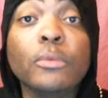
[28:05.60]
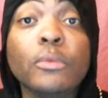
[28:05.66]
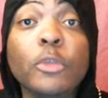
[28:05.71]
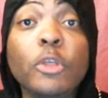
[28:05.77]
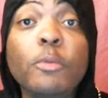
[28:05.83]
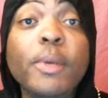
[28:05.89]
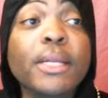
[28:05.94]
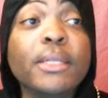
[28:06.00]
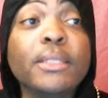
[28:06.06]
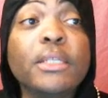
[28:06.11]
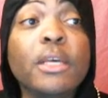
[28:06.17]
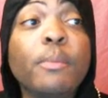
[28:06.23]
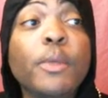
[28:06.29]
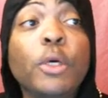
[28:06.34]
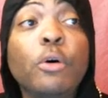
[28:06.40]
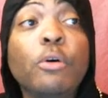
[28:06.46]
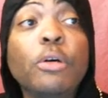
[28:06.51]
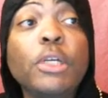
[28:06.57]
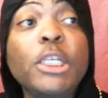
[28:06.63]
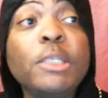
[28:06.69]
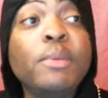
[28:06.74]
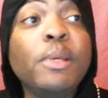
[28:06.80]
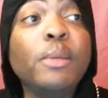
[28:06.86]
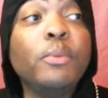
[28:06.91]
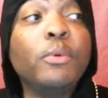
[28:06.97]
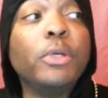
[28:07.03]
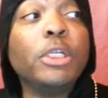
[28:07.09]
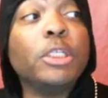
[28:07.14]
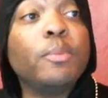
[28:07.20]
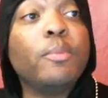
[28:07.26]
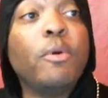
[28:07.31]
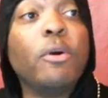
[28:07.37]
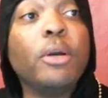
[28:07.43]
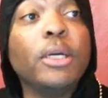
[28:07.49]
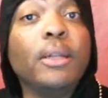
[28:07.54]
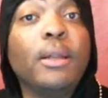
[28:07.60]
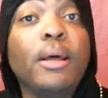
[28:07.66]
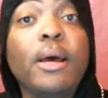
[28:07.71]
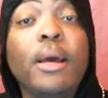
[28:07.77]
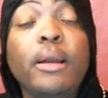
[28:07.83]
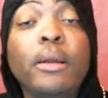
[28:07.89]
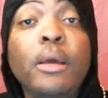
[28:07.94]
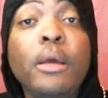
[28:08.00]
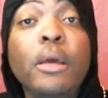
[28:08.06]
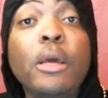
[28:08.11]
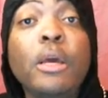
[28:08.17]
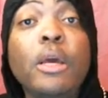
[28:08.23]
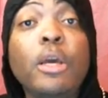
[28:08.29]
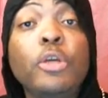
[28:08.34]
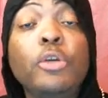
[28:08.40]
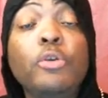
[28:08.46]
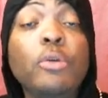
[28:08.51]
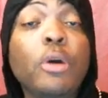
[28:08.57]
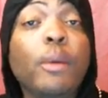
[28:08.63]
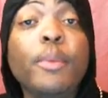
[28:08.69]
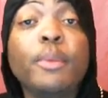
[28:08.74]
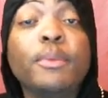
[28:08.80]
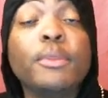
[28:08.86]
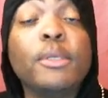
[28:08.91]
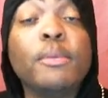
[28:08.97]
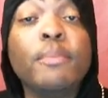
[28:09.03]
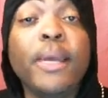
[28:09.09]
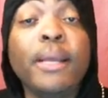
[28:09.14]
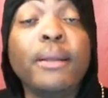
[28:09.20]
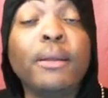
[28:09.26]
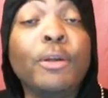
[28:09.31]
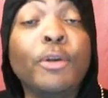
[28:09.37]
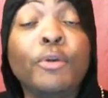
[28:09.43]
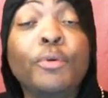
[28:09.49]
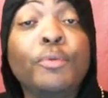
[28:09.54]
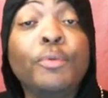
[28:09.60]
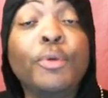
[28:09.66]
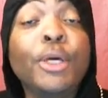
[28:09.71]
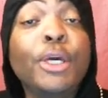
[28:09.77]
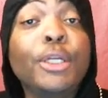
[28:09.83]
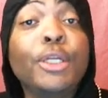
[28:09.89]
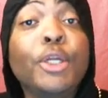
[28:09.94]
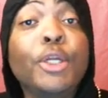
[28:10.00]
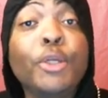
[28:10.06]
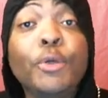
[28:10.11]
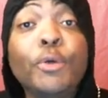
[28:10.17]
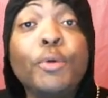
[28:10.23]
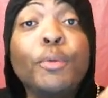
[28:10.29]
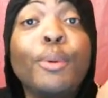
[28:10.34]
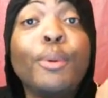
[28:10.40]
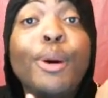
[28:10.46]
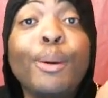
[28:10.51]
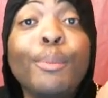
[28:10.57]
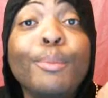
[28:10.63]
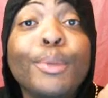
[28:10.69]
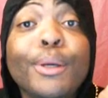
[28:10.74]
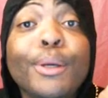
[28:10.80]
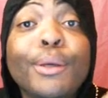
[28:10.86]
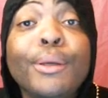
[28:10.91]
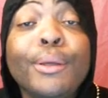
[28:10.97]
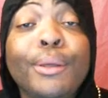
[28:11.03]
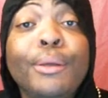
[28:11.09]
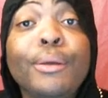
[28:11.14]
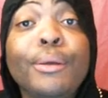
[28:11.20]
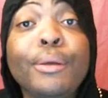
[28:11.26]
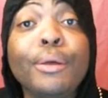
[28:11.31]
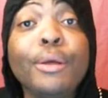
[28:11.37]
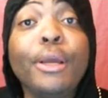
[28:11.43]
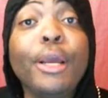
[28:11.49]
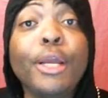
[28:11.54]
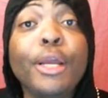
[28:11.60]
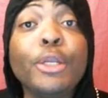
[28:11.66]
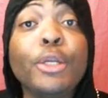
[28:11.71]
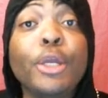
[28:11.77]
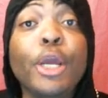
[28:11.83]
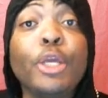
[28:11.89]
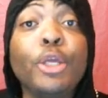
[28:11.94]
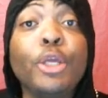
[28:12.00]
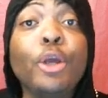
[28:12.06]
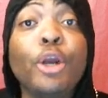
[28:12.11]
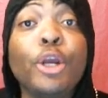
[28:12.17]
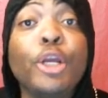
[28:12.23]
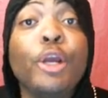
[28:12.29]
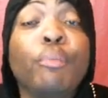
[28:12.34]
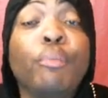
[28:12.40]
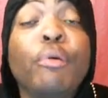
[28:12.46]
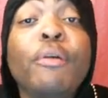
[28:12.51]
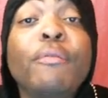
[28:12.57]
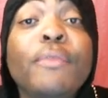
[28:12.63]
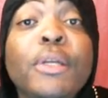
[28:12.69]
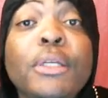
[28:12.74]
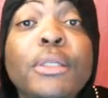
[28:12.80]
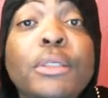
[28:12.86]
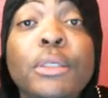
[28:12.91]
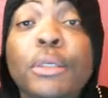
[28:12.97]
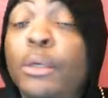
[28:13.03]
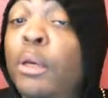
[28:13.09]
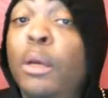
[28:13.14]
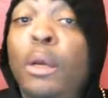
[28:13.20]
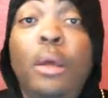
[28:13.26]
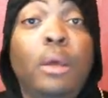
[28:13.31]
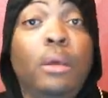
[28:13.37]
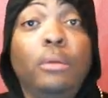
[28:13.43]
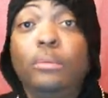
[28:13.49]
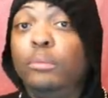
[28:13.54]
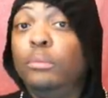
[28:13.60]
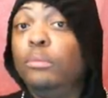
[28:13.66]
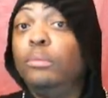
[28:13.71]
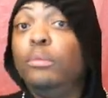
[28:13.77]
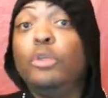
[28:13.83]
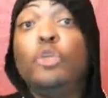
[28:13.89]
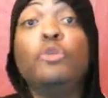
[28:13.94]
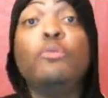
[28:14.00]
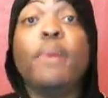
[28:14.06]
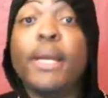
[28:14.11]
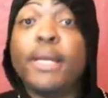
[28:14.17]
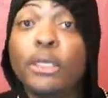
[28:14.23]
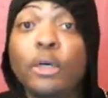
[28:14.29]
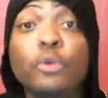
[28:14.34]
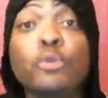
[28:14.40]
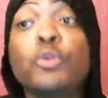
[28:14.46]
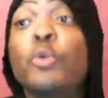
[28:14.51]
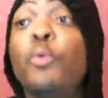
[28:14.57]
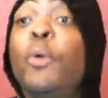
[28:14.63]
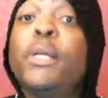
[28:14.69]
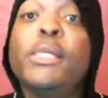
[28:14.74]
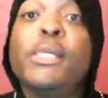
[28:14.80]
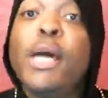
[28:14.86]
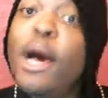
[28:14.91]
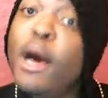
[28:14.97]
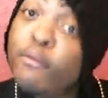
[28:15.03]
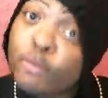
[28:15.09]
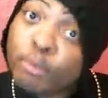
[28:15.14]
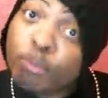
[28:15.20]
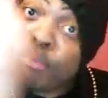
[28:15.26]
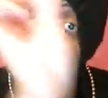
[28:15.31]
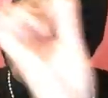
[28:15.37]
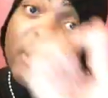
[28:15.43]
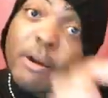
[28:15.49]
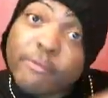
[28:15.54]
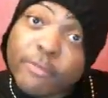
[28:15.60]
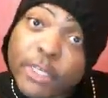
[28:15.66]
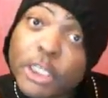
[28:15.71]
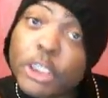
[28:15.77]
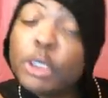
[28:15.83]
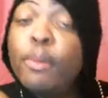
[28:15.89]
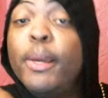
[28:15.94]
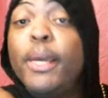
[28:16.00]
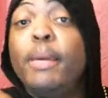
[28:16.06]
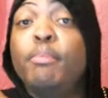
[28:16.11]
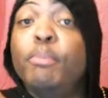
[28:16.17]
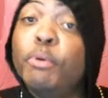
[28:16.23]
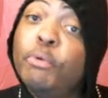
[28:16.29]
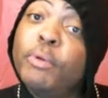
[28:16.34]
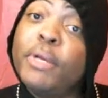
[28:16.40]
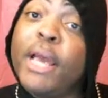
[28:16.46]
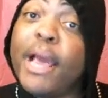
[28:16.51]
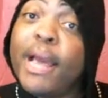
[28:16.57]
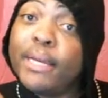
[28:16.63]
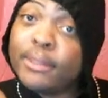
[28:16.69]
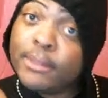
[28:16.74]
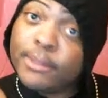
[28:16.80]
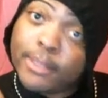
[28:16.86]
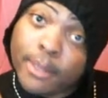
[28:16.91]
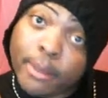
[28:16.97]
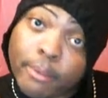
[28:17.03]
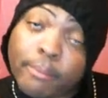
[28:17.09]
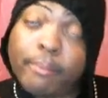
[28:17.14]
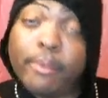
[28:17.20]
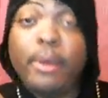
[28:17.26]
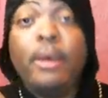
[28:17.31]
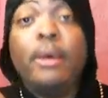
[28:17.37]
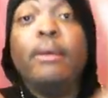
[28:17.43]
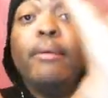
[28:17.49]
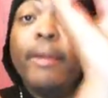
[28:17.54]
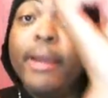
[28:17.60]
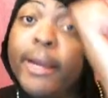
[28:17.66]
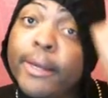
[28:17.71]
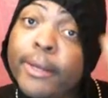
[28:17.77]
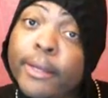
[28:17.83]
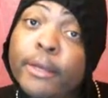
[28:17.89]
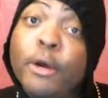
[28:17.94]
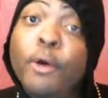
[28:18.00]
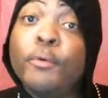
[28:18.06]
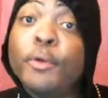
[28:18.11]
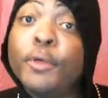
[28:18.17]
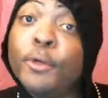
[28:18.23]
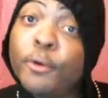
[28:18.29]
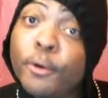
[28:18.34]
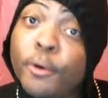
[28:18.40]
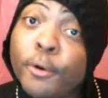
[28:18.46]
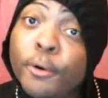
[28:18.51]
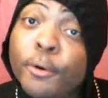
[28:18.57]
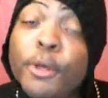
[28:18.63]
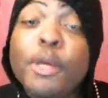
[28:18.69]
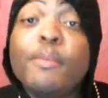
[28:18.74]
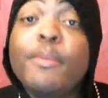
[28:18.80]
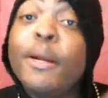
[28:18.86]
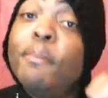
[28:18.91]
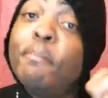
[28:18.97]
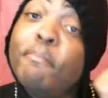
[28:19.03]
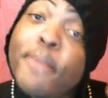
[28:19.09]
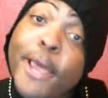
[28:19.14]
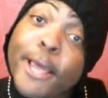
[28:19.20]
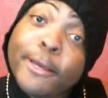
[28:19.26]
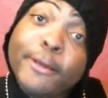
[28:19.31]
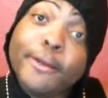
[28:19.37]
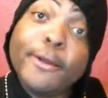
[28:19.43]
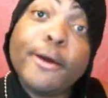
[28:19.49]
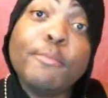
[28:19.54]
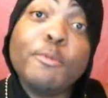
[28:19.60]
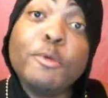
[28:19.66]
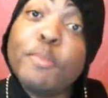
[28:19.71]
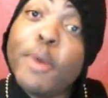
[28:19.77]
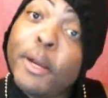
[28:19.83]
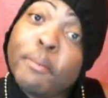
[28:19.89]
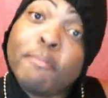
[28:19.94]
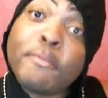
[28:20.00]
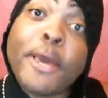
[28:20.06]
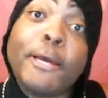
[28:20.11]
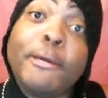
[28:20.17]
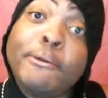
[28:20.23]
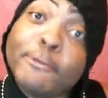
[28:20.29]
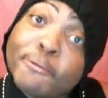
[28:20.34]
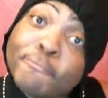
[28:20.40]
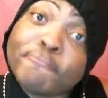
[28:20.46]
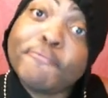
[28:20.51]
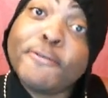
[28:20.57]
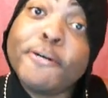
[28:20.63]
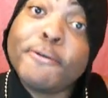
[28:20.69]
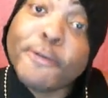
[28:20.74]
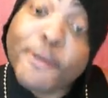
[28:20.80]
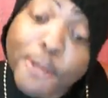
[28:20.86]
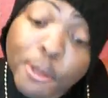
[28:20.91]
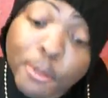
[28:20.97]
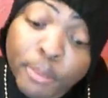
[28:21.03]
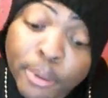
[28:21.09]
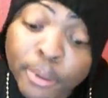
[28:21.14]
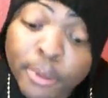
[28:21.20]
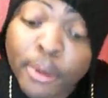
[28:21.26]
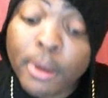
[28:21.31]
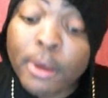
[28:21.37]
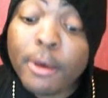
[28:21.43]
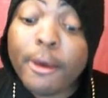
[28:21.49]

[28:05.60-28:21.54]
You mean to tell me all these people in this parking lot, you coming up to me, the little. And you're privileged. You better go to one of your other privileged people and ask them, lady, golden girl. You better back it up. You better back the fuck up.